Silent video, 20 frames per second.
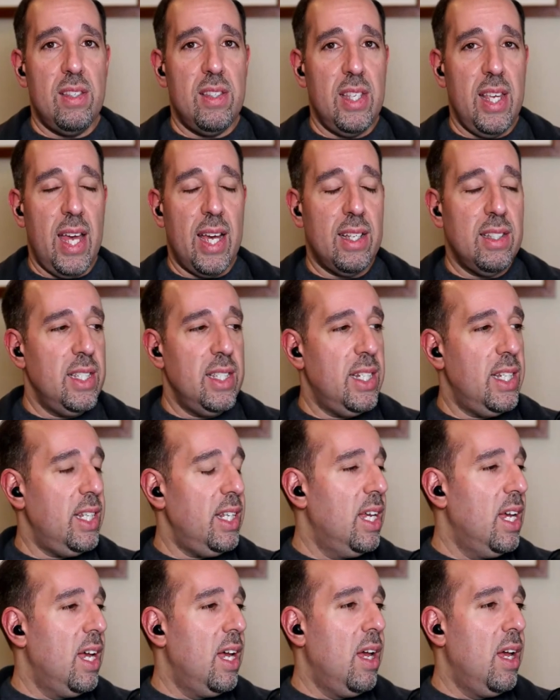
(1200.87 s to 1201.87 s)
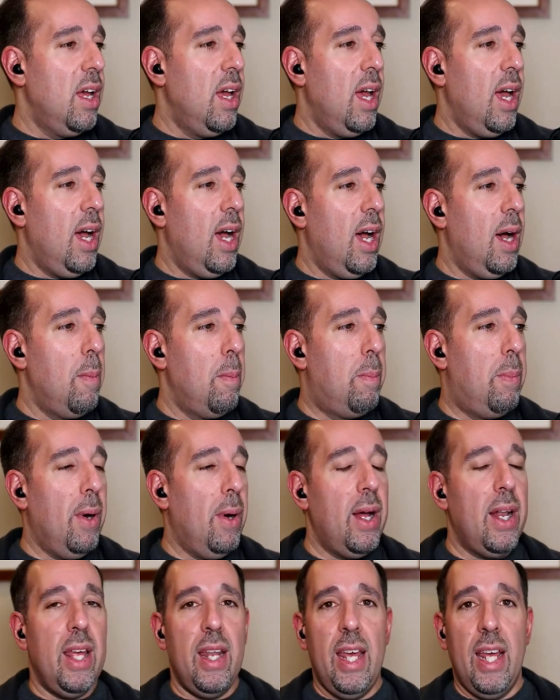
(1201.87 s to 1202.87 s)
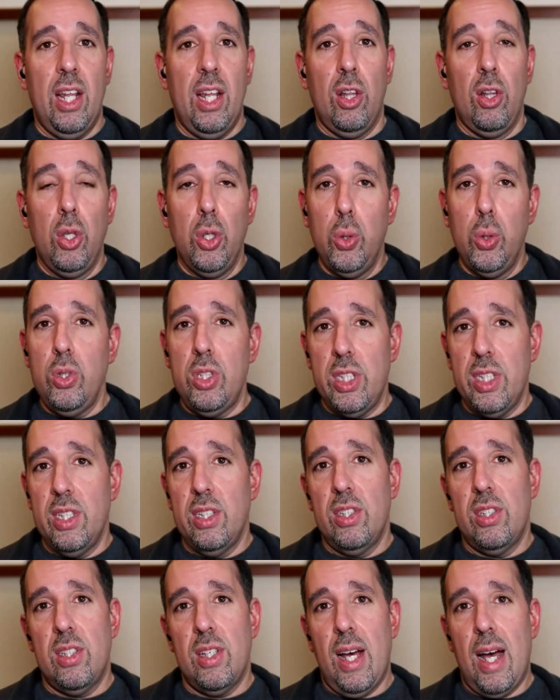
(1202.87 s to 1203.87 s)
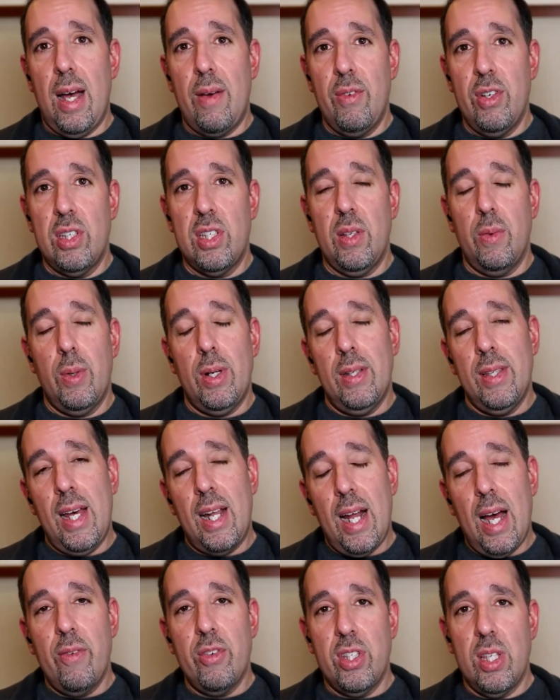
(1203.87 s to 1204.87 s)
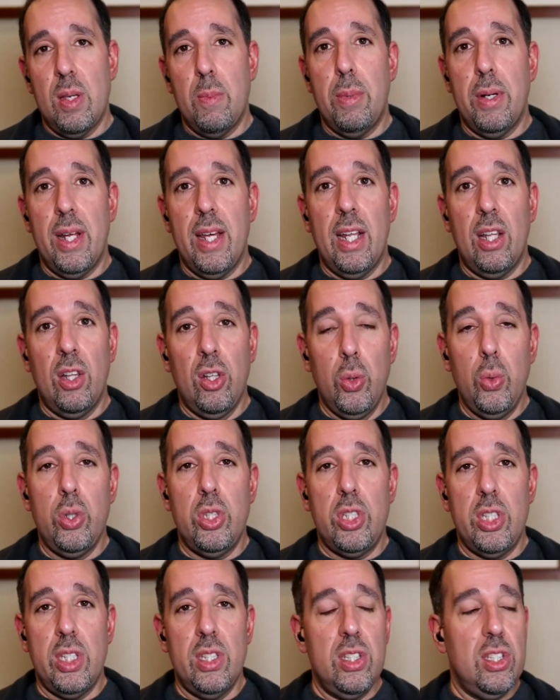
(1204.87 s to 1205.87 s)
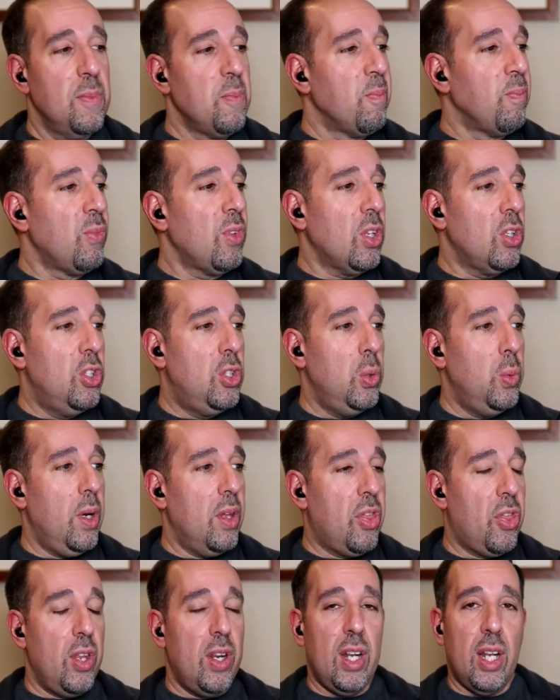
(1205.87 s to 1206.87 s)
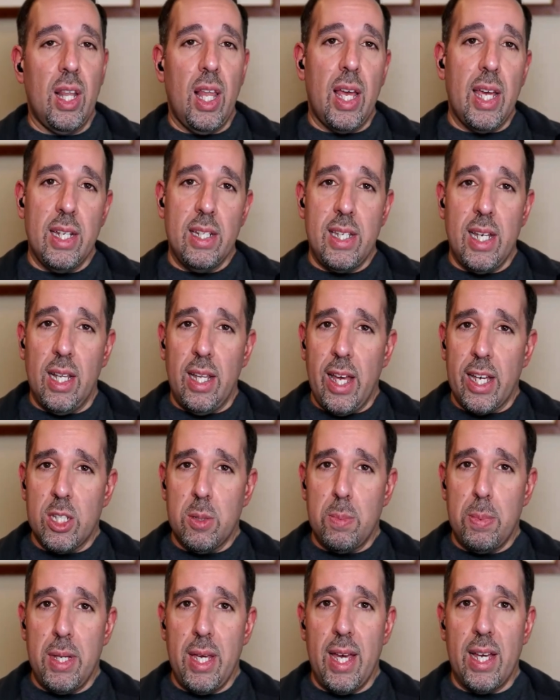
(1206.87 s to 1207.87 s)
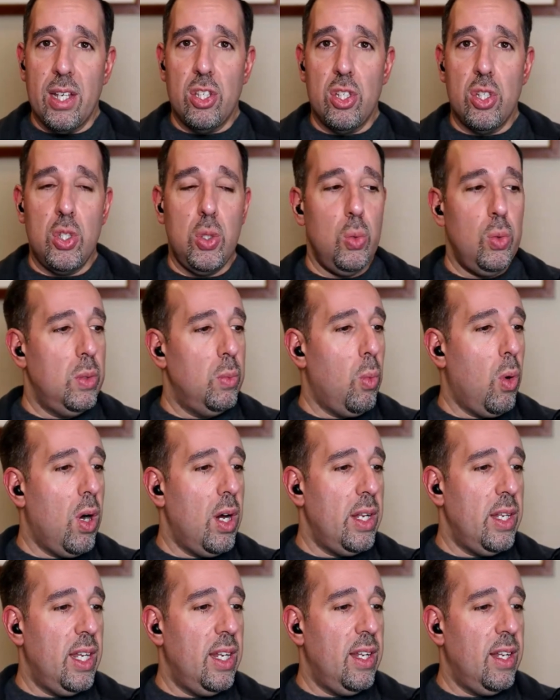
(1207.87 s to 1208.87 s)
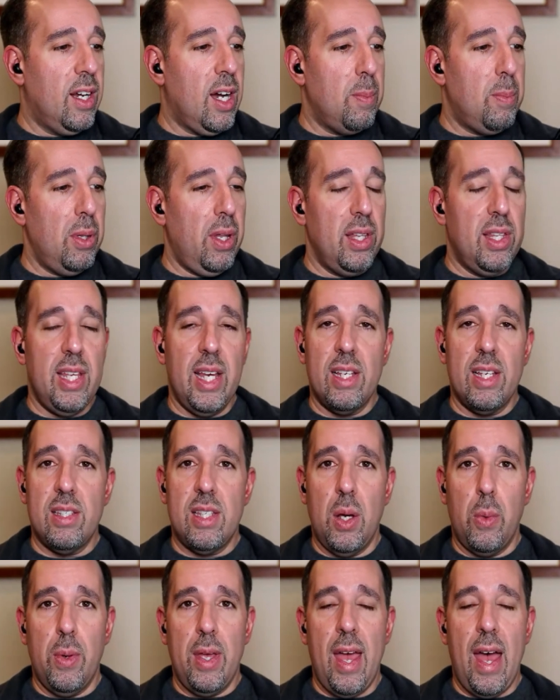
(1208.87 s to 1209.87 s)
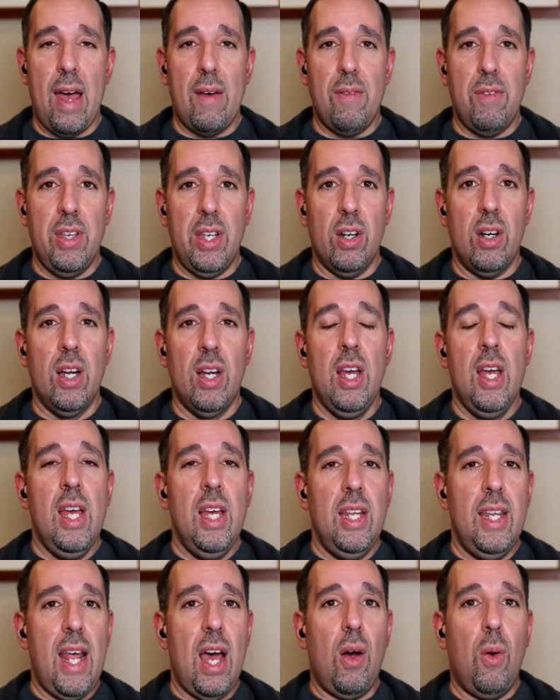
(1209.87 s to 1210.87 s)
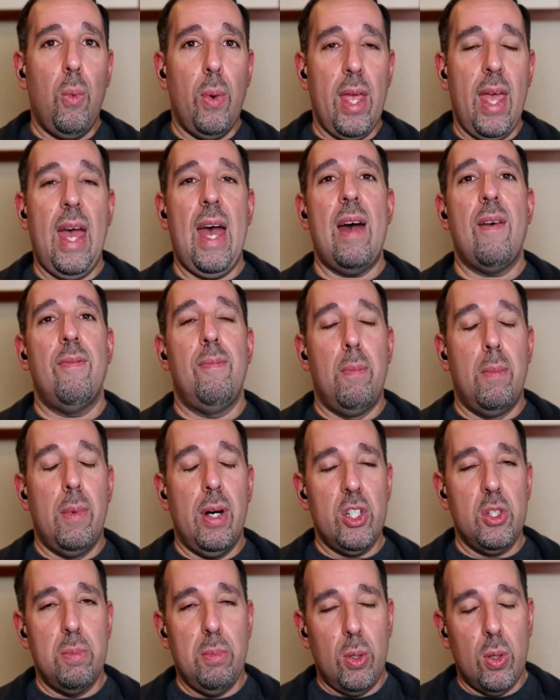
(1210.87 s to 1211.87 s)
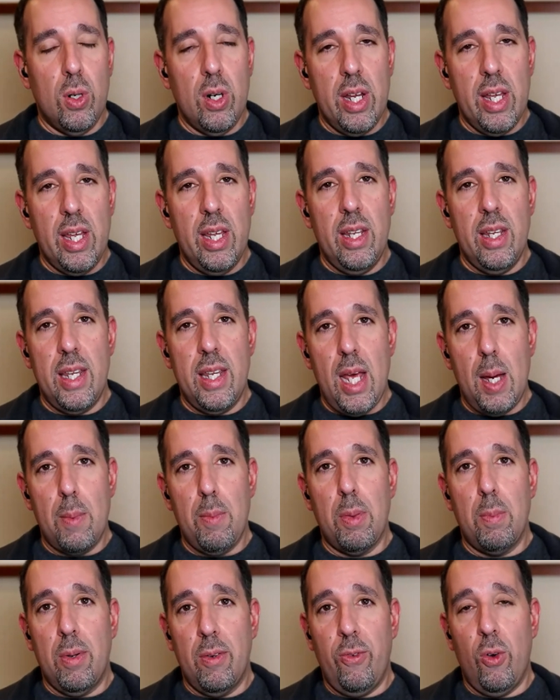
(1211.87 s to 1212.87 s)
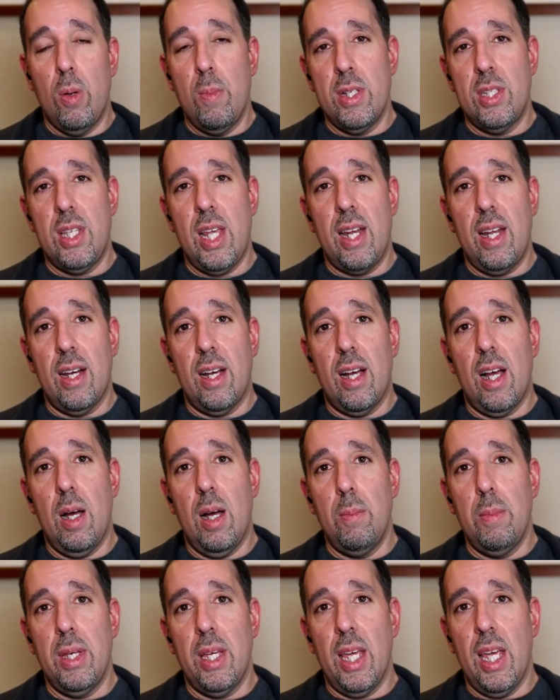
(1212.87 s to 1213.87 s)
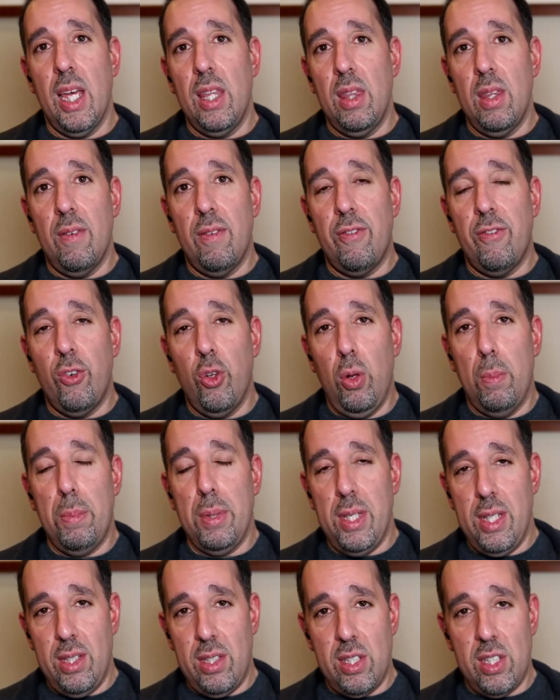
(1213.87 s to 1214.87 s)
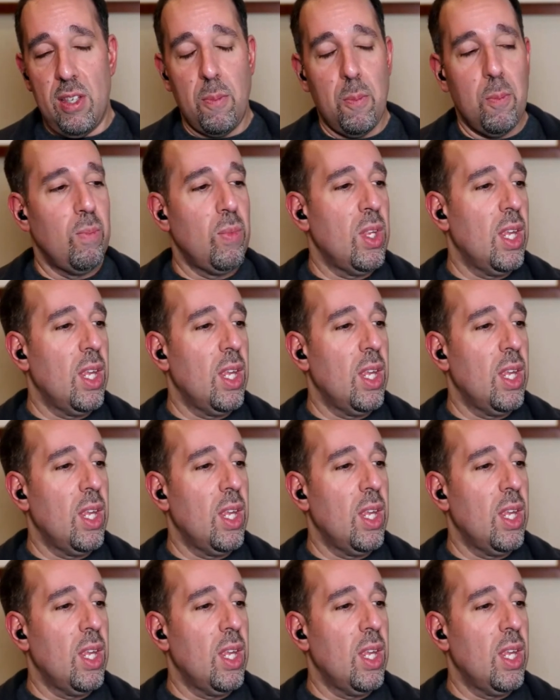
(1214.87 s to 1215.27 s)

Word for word: 8cx in it. Yeah. But it it loses obviously, well not obviously, but it loses to a thin and light Dell XPS 2 in 1 in a couple of tests that we have here. Now we have much more in-depth performance data coming in the full piece